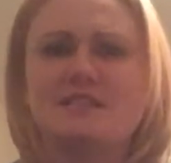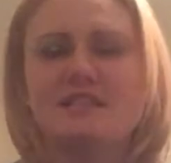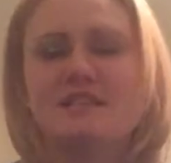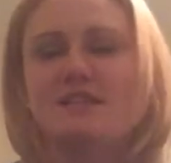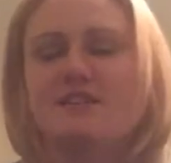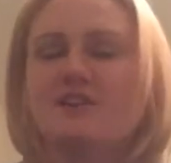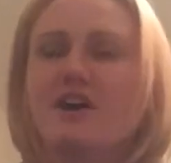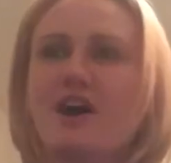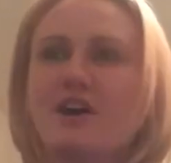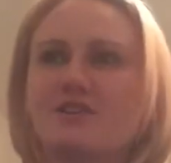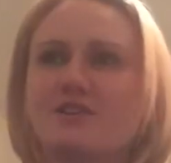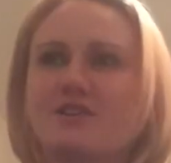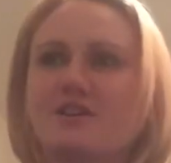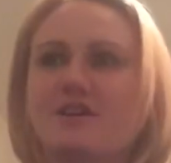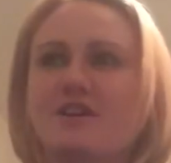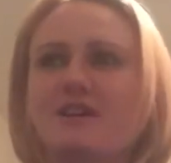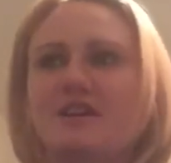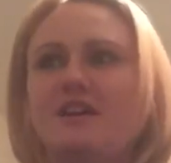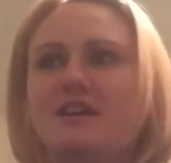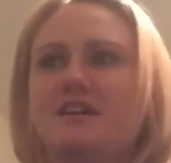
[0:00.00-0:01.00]
see the
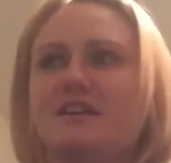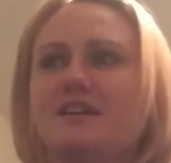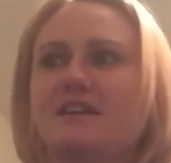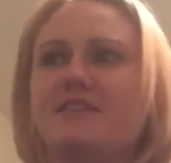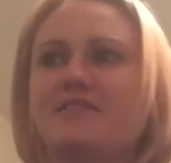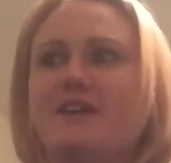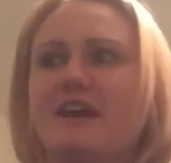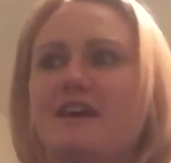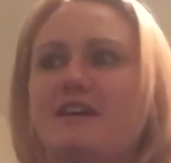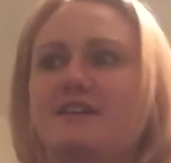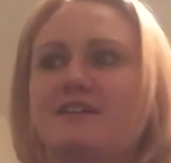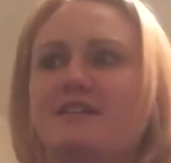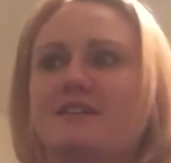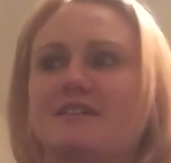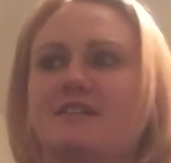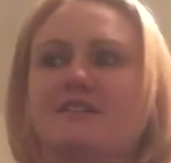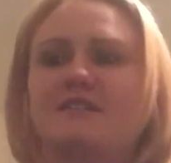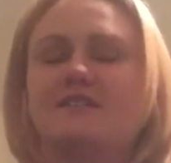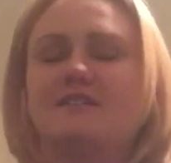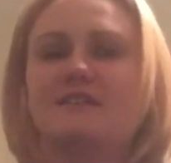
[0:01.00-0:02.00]
doctor. He like
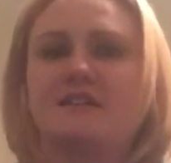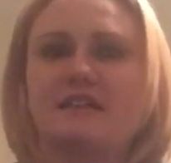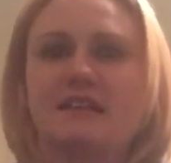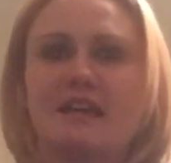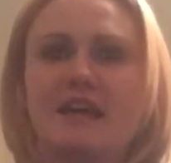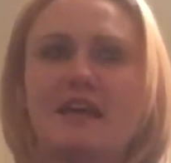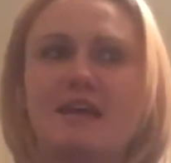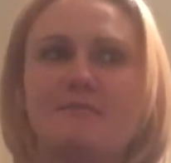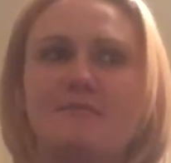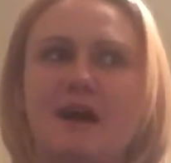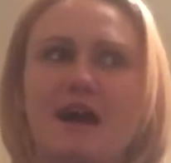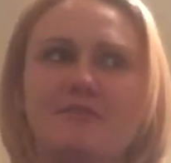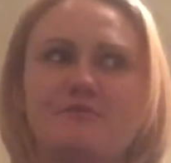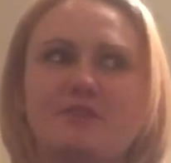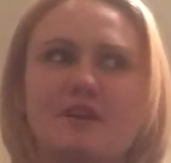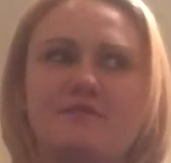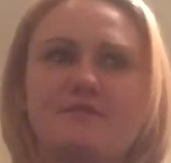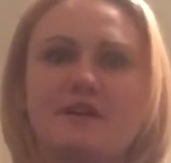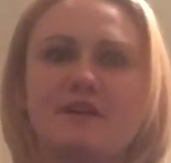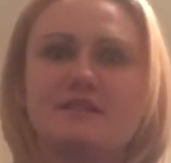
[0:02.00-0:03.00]
came after
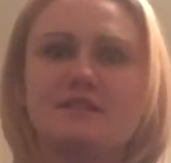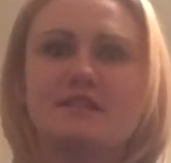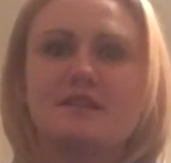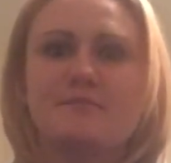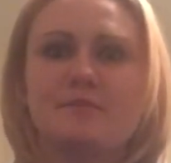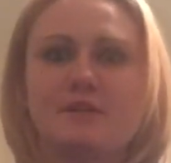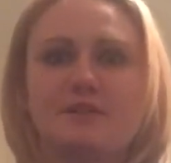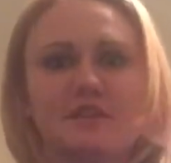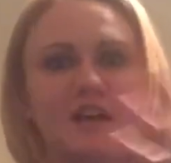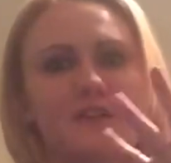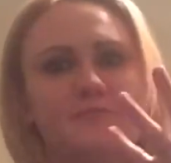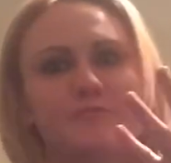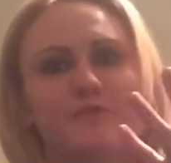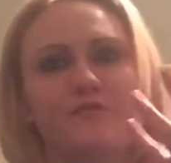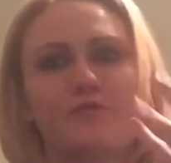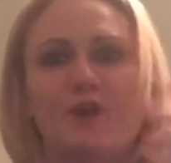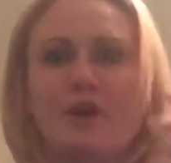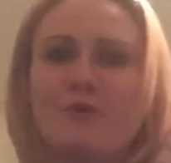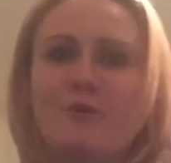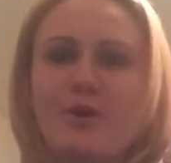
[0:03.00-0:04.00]
I fell asleep and left
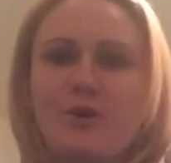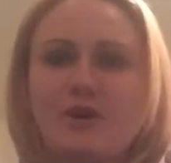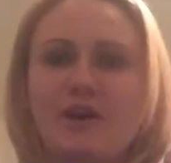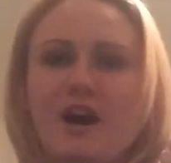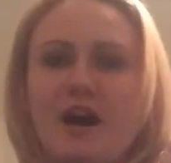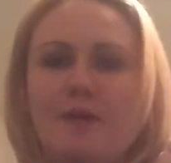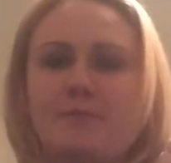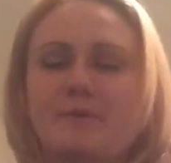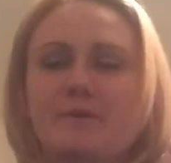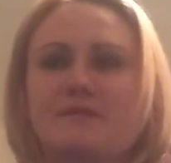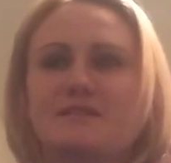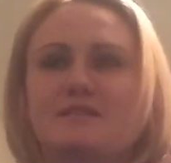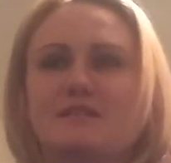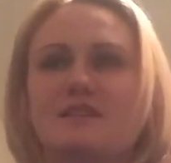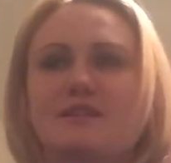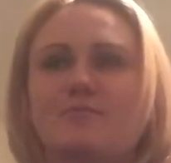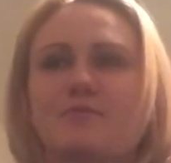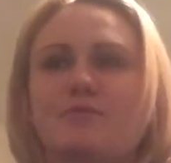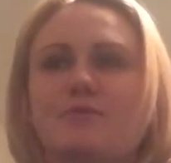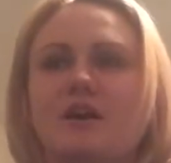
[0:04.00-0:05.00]
before I woke up. And so
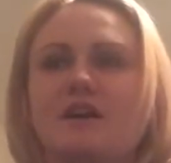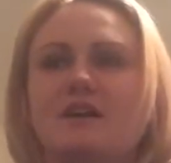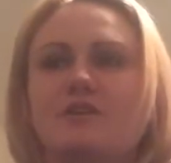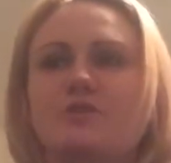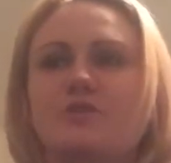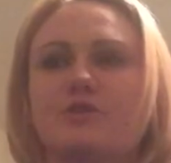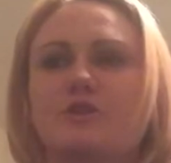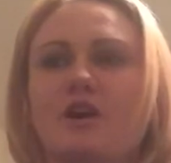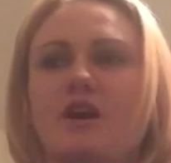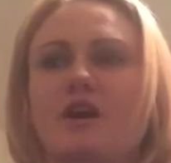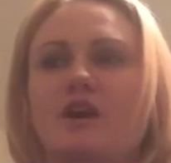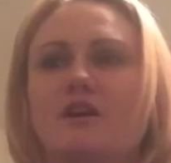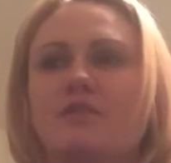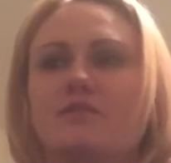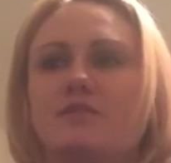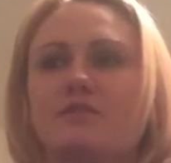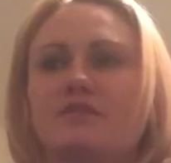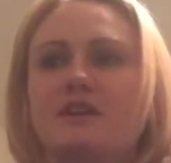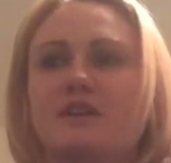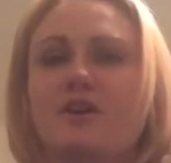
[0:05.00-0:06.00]
then we're walking through the hall and
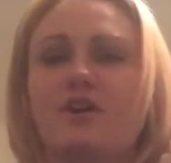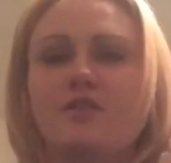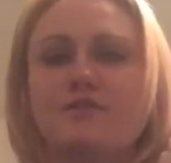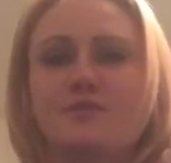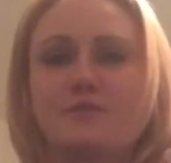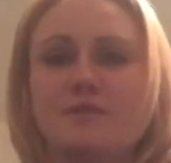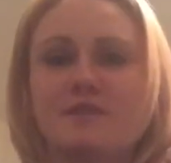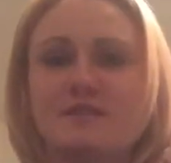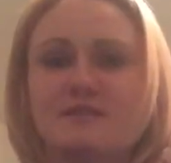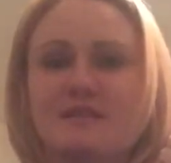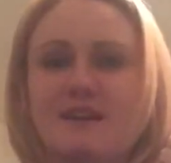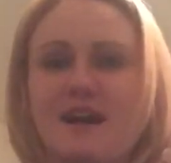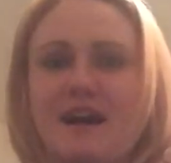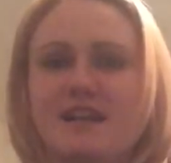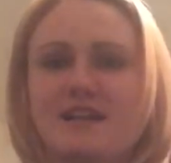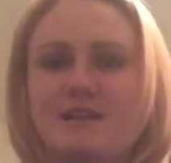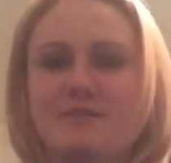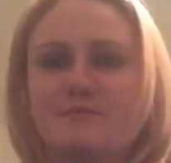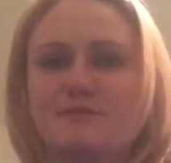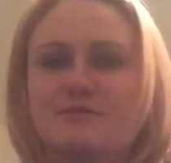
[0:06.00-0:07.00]
they're like, oh, if you want to say hi
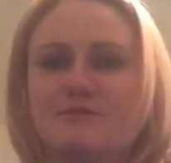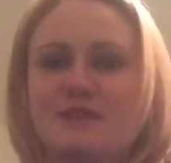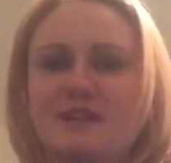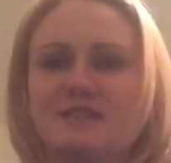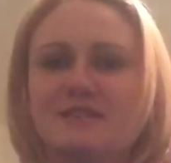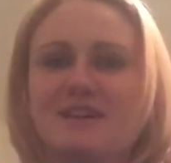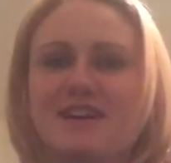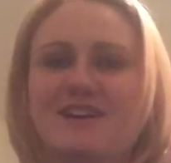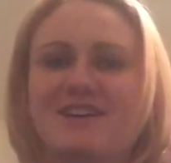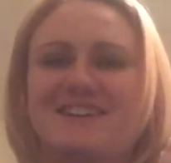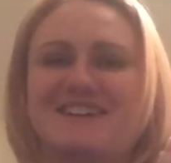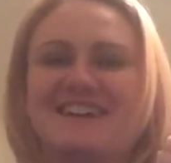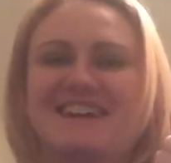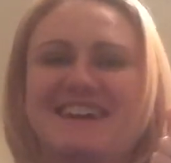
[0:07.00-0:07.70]
to him, he's right there.